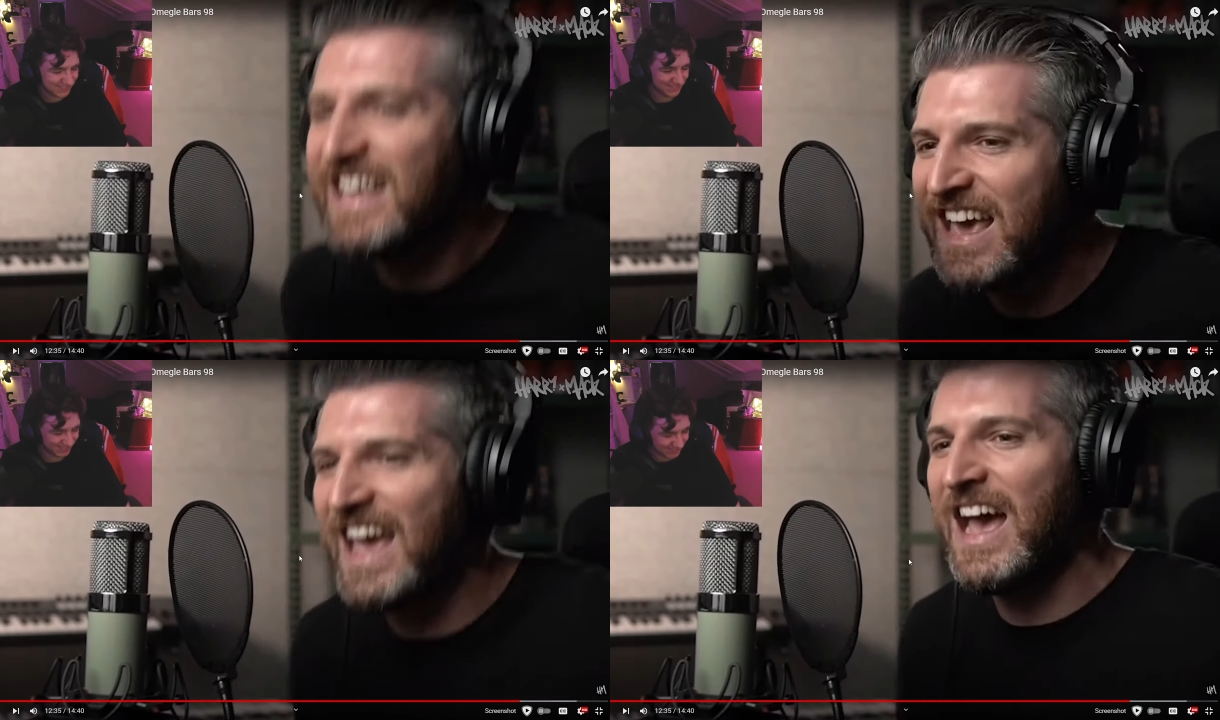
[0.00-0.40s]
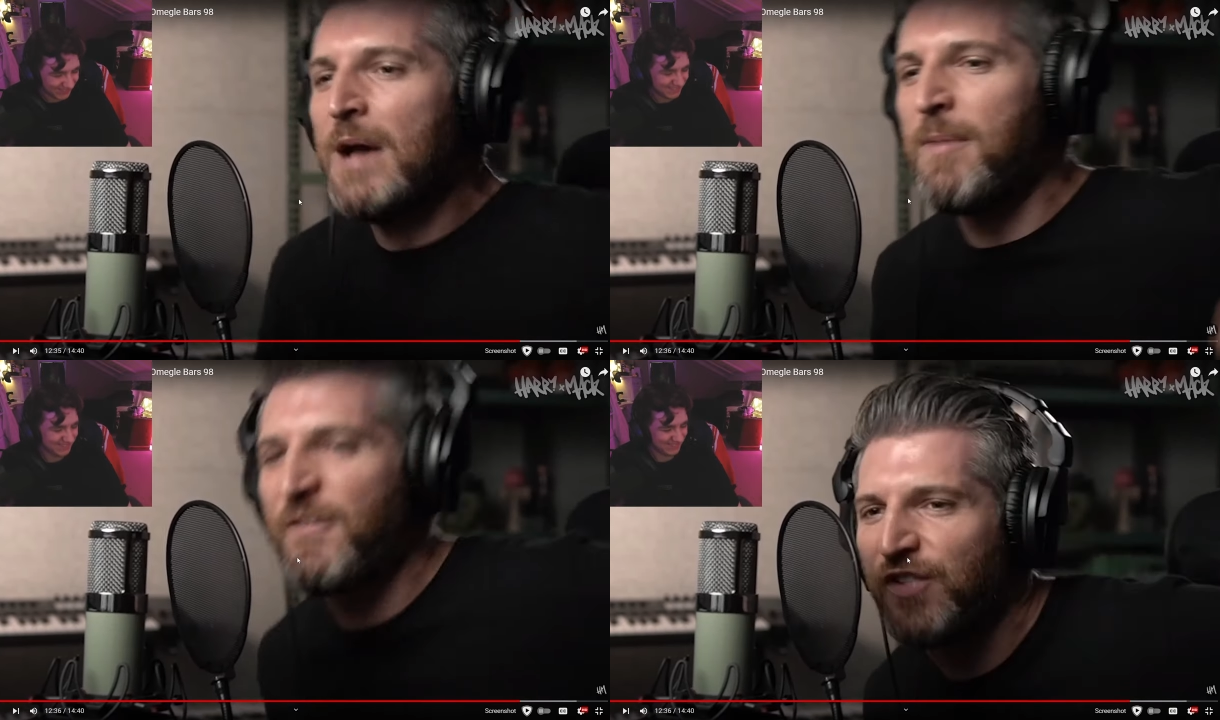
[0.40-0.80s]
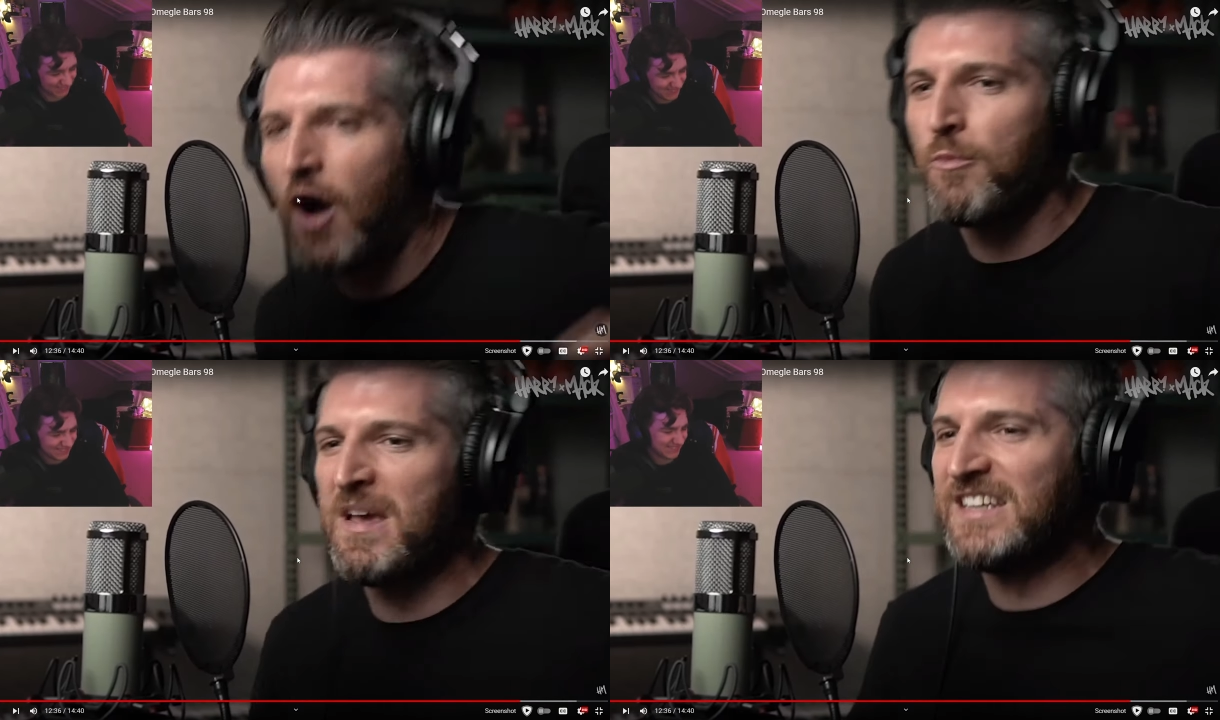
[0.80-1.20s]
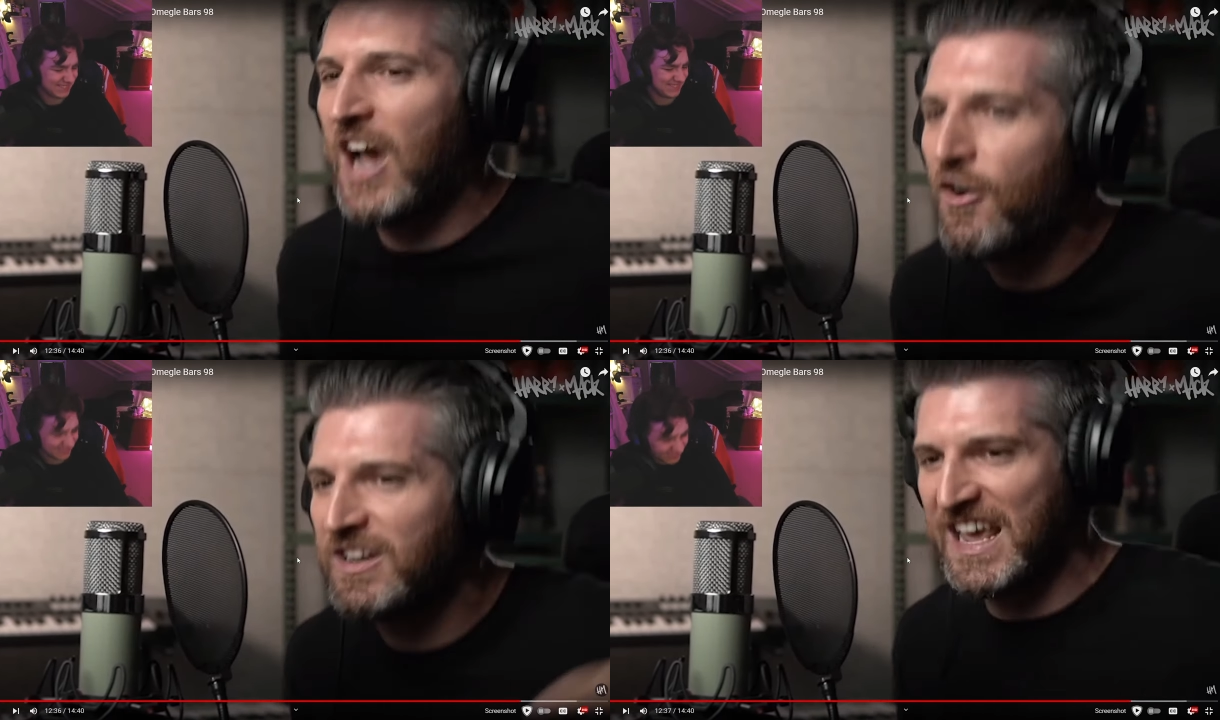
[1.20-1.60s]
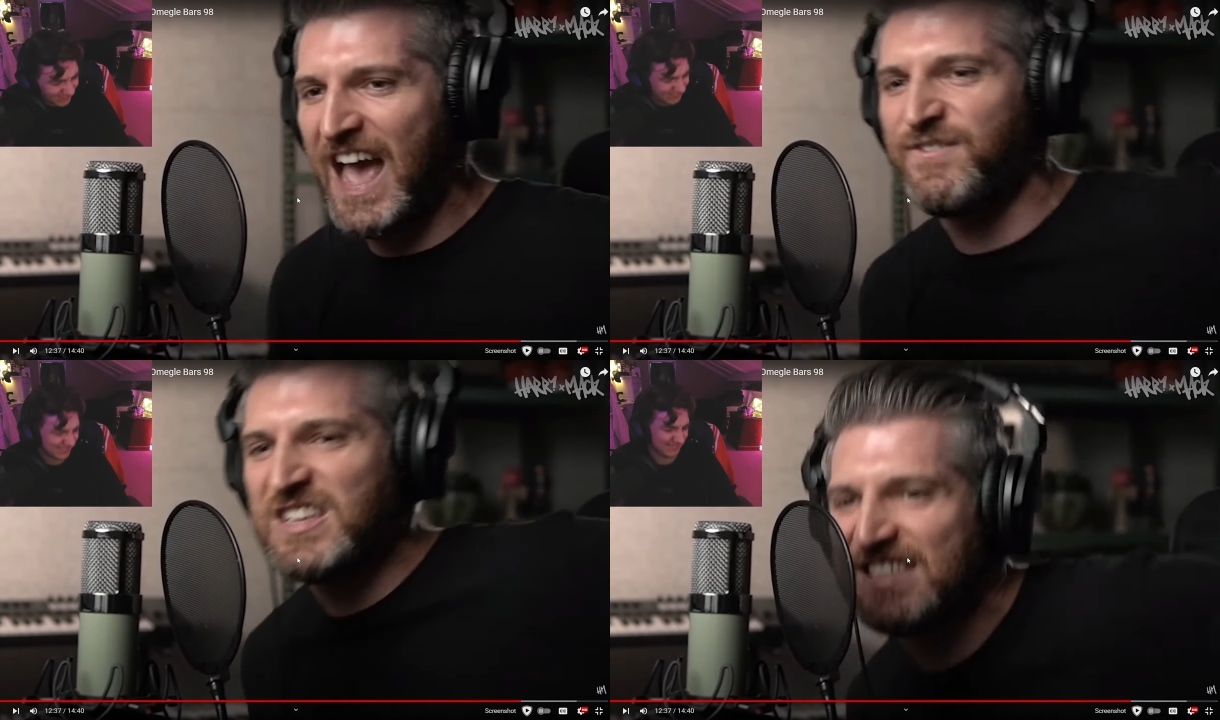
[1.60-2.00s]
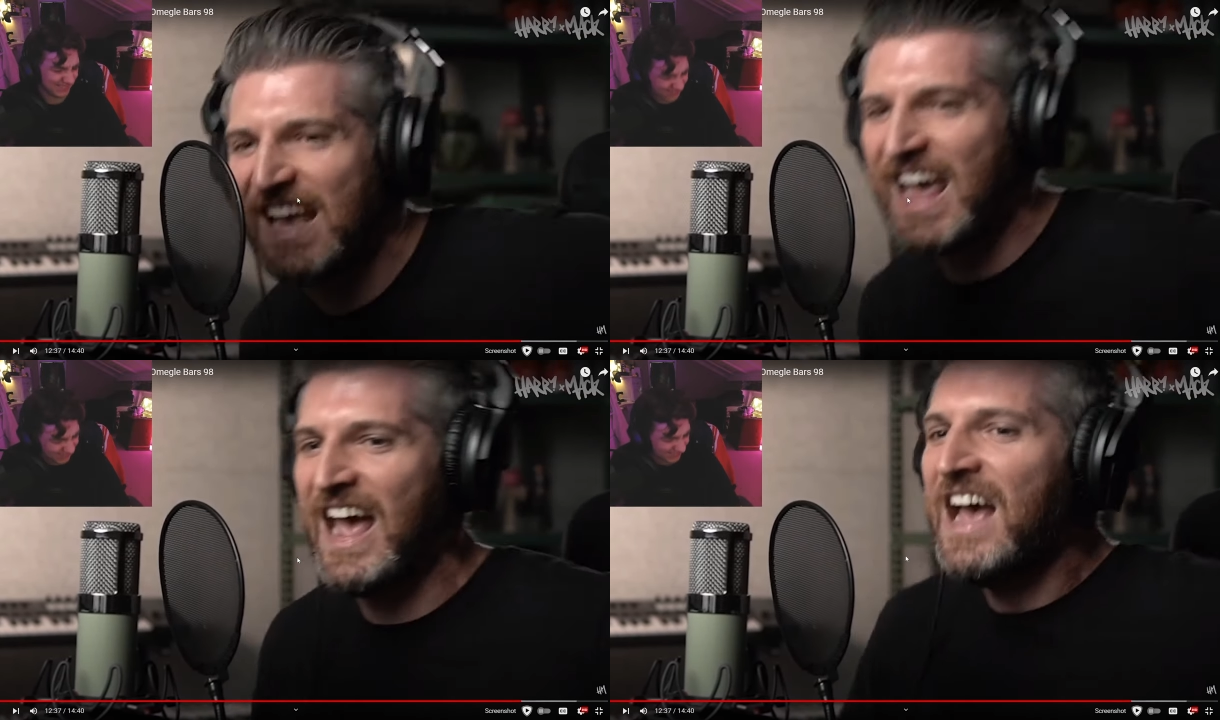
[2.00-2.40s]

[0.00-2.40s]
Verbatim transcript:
Speaker 1: Yeah, my flow be dirty, heaven sent,